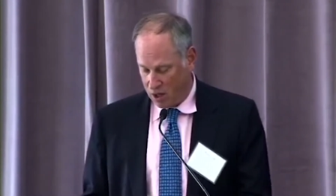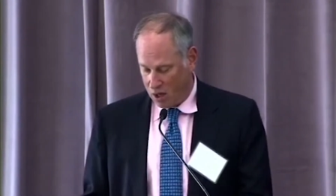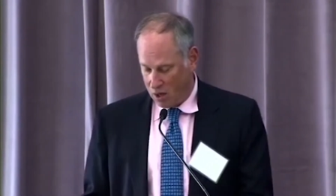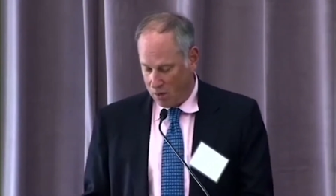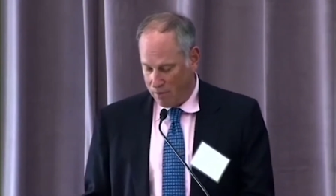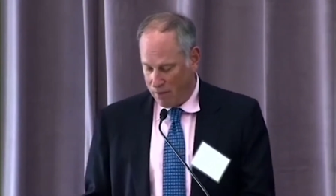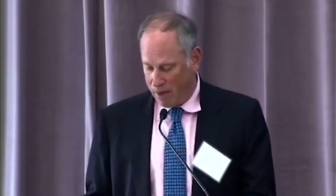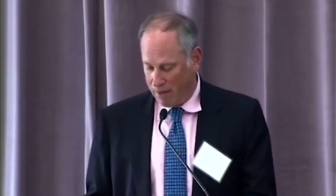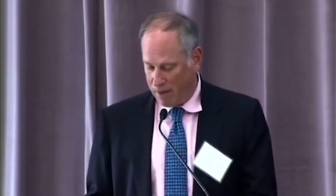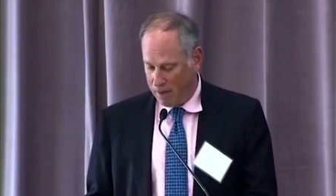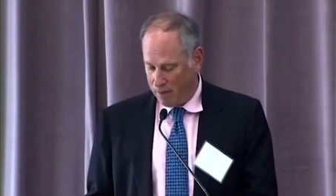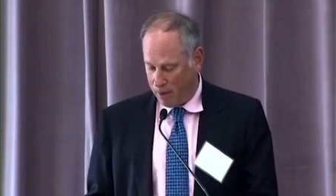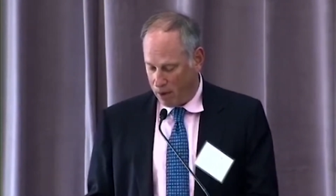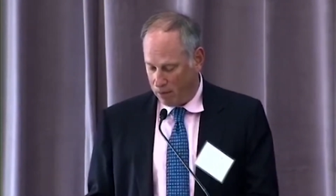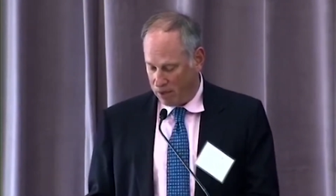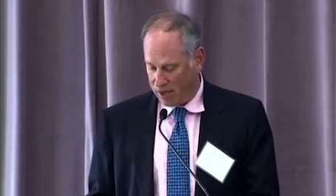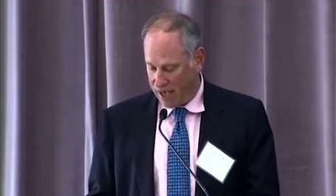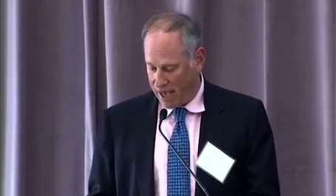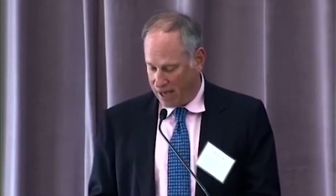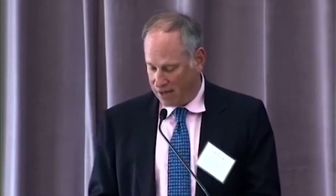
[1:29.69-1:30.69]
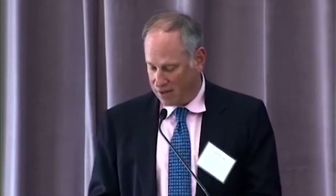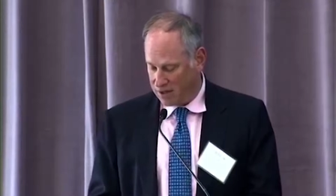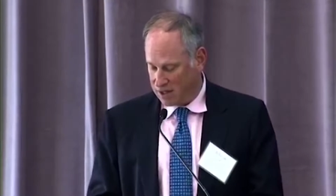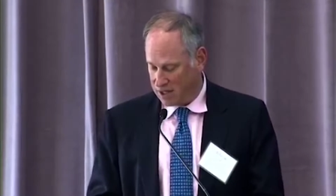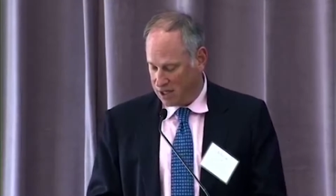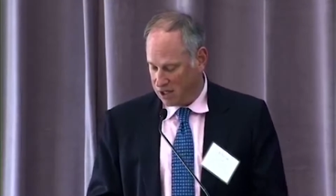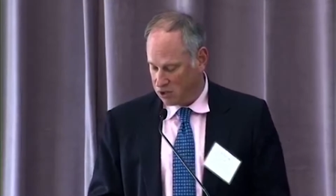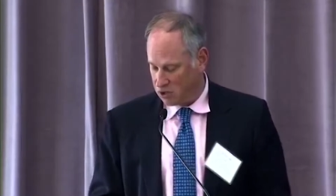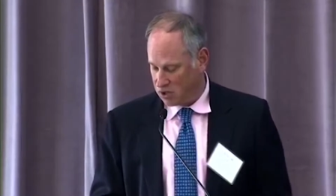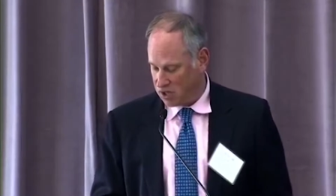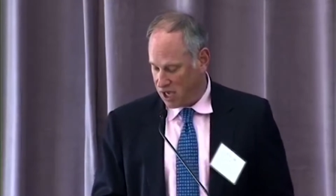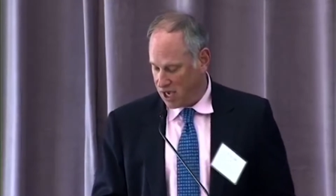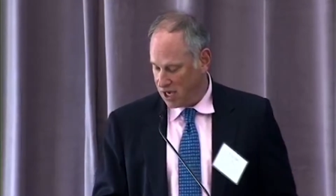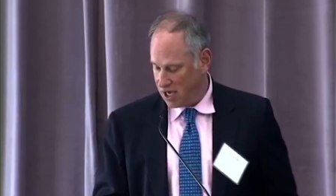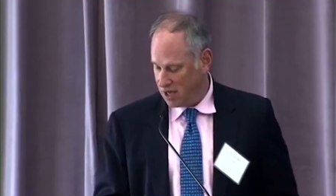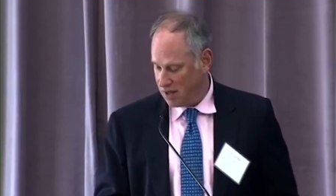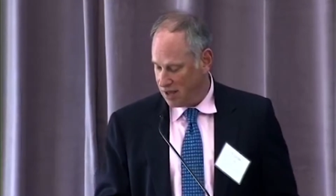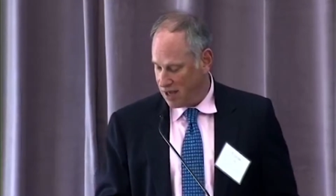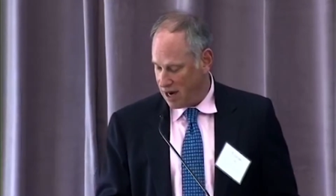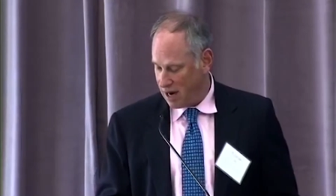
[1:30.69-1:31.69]
Many public entities are
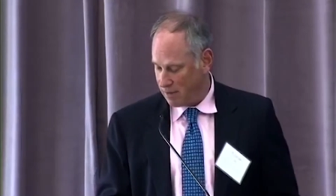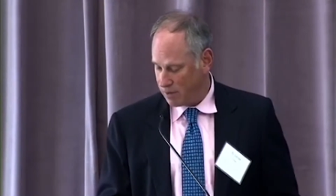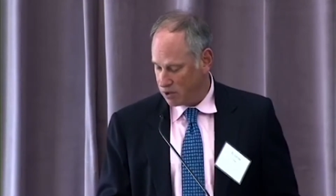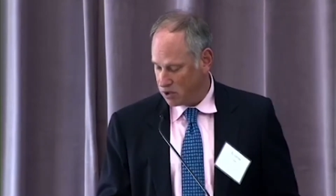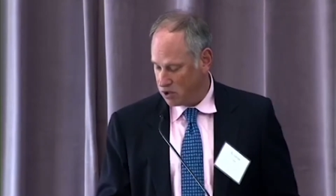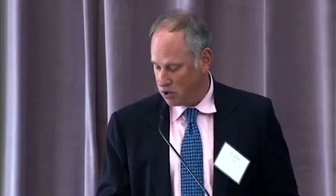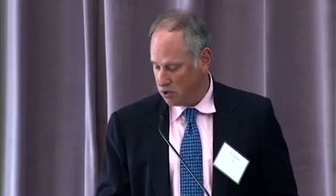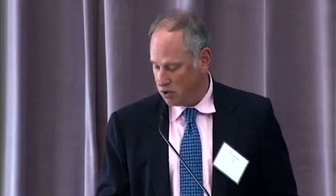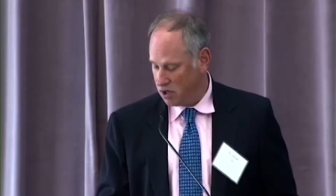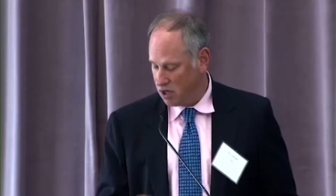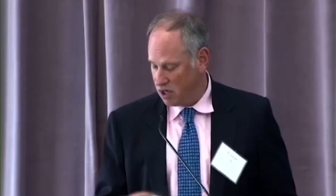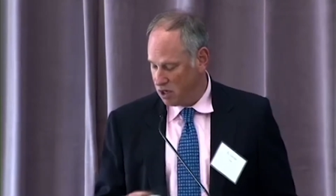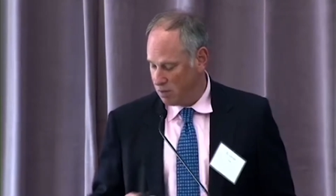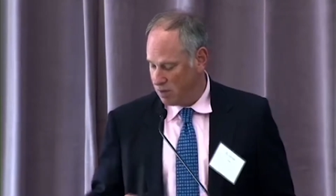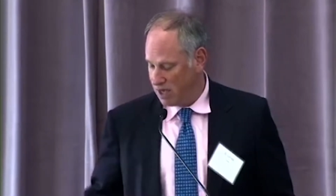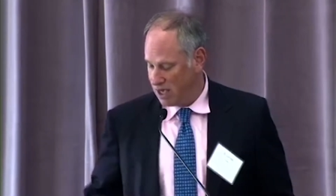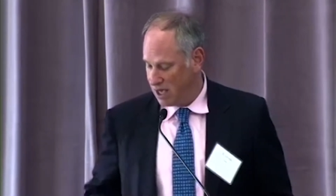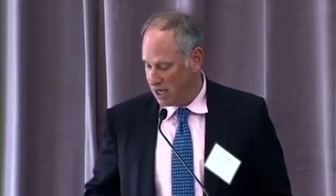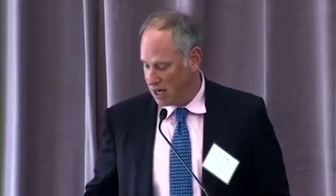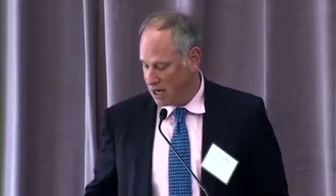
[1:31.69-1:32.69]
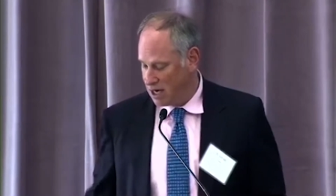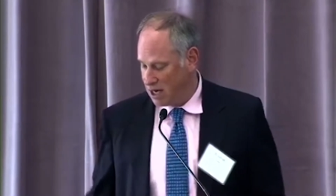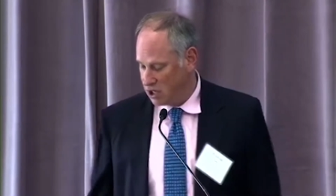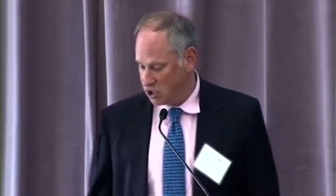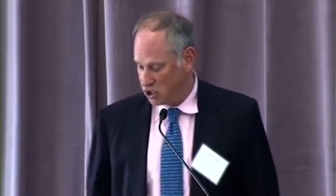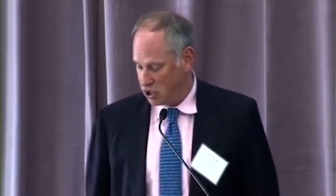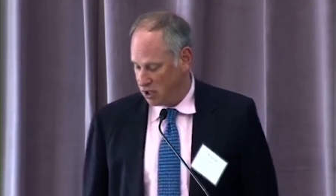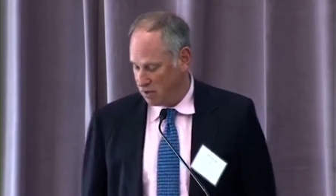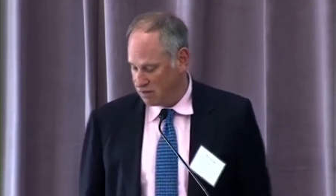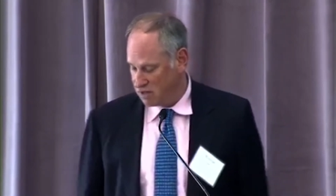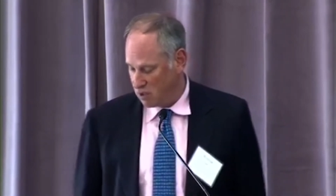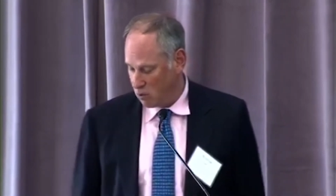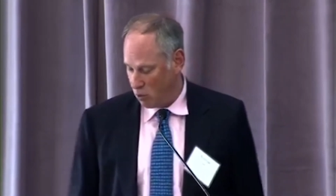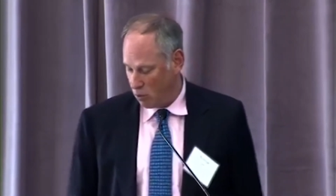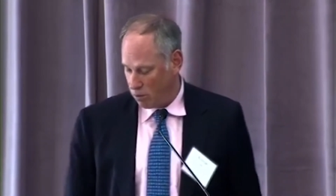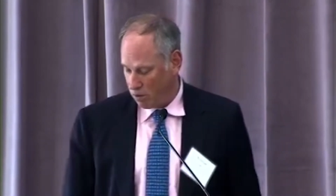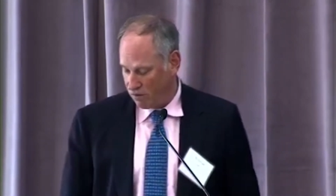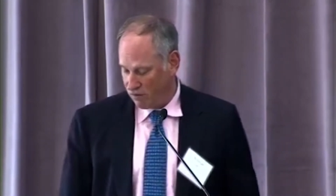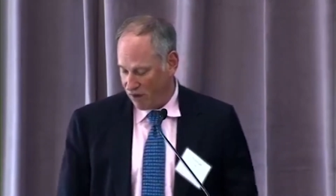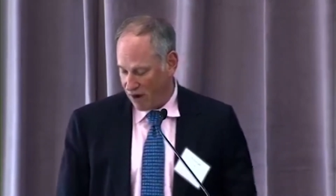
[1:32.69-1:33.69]
taking the opportunity to begin initiatives that will
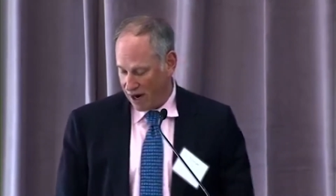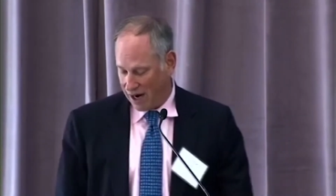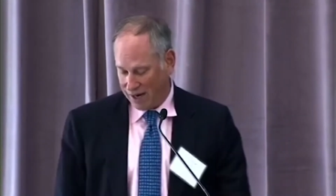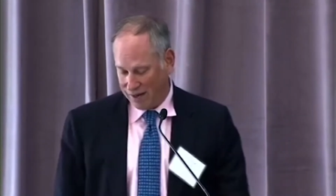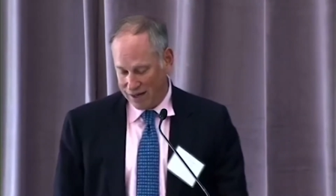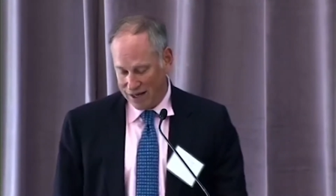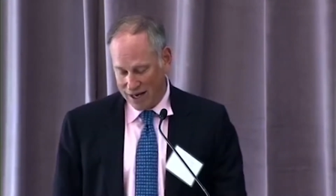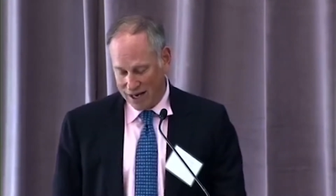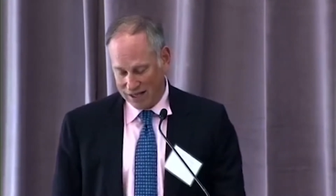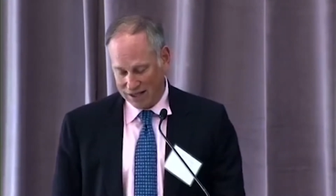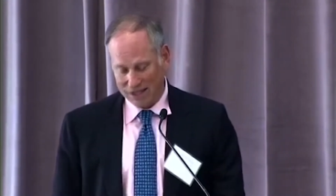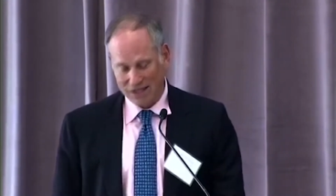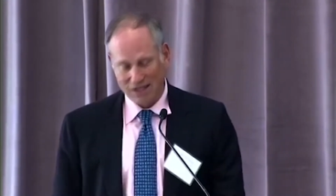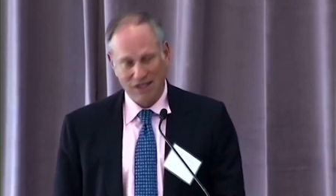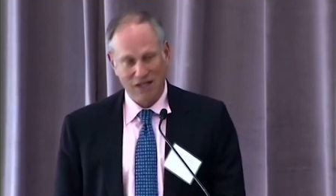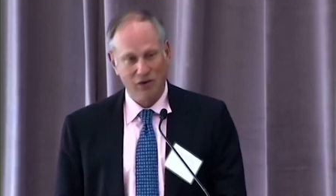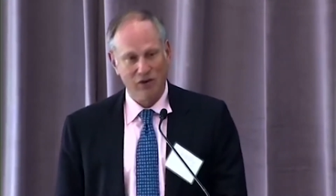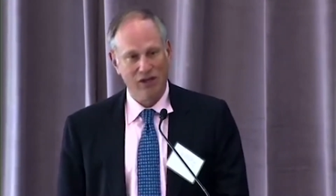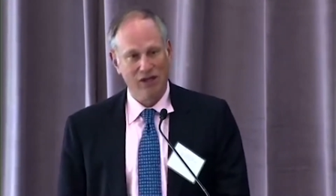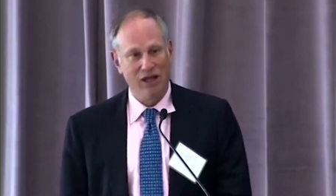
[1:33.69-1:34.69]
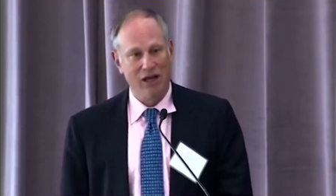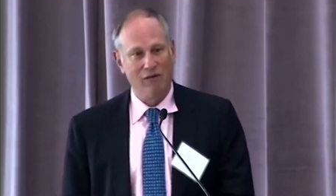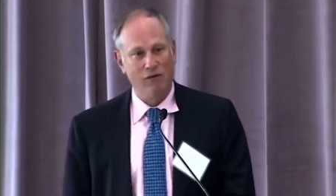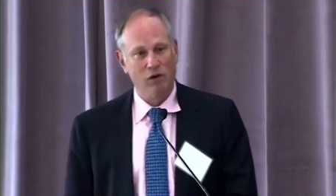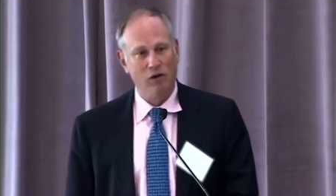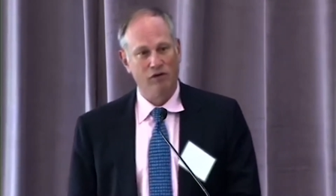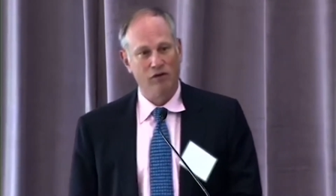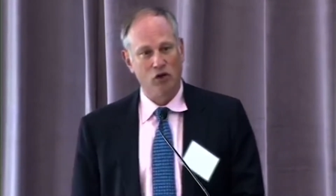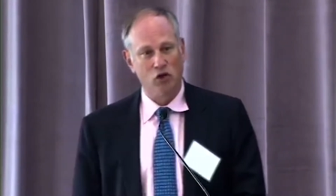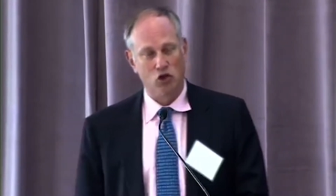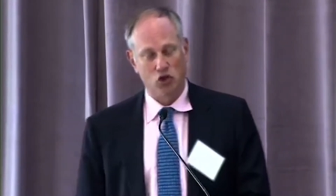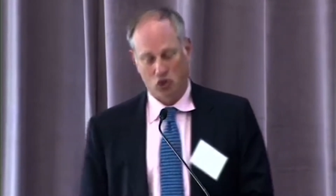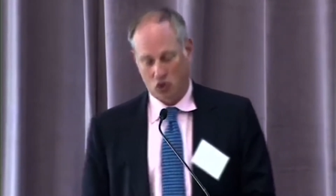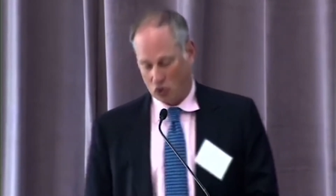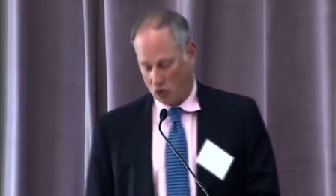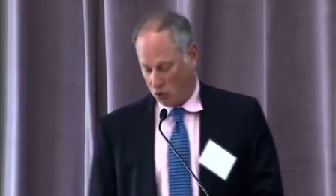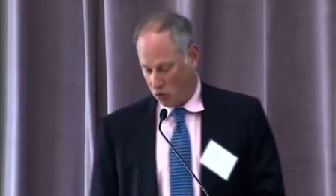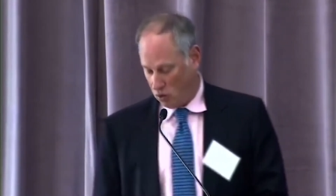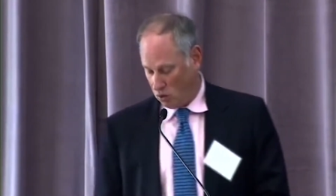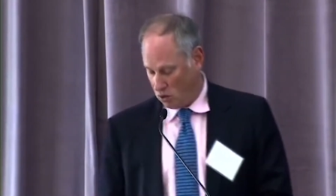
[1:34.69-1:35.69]
provide the necessary level of
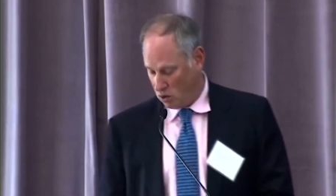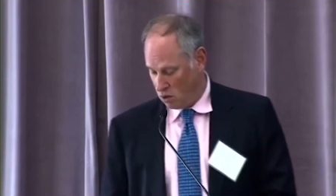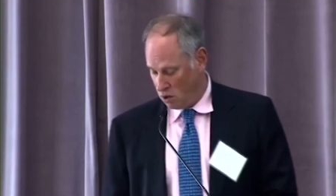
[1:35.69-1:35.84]
control,